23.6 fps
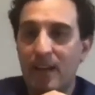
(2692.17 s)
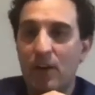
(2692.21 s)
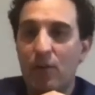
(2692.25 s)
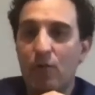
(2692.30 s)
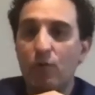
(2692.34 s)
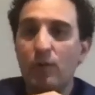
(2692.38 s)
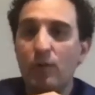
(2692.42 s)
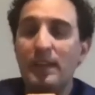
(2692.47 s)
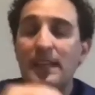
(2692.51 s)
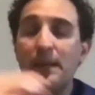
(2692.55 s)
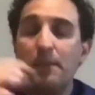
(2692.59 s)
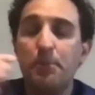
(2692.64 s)

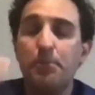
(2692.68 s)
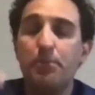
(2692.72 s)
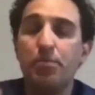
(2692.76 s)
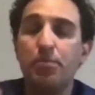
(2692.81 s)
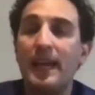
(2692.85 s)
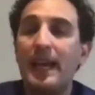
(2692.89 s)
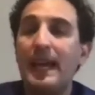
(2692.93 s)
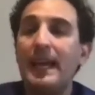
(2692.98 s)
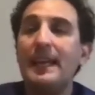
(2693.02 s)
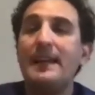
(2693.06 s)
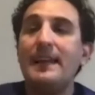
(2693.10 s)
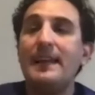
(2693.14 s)
really
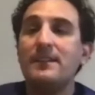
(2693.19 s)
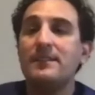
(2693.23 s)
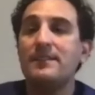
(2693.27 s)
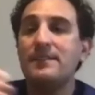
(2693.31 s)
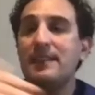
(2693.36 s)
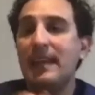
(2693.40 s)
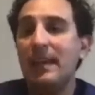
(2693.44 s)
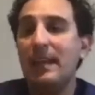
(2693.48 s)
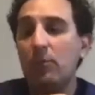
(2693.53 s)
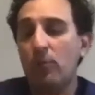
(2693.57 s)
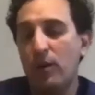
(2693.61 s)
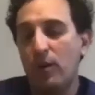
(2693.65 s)
planning,
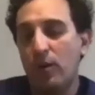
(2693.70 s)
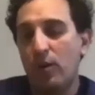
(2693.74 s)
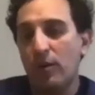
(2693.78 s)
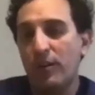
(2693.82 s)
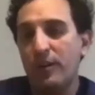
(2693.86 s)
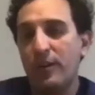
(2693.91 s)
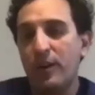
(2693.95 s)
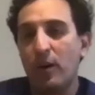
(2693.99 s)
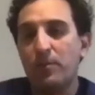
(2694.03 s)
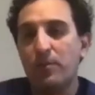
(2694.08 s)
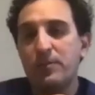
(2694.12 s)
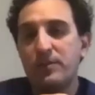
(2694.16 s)
seeing where all
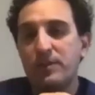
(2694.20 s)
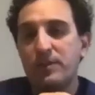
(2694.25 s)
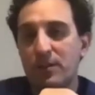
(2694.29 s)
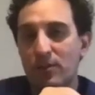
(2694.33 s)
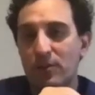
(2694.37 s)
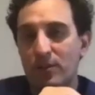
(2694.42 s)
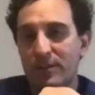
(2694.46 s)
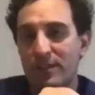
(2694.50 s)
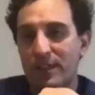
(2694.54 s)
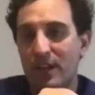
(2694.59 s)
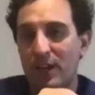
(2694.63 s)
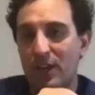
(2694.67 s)
the
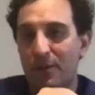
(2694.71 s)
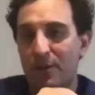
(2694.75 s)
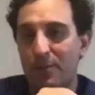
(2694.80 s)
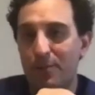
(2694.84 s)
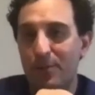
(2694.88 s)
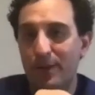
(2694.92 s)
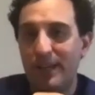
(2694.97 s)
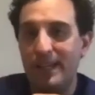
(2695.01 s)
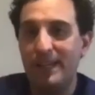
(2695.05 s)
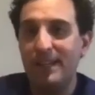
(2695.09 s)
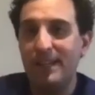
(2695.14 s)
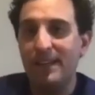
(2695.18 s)
obstacles are going to
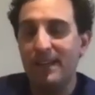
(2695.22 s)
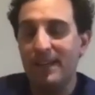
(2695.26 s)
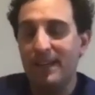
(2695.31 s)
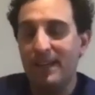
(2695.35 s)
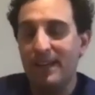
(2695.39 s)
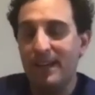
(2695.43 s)
be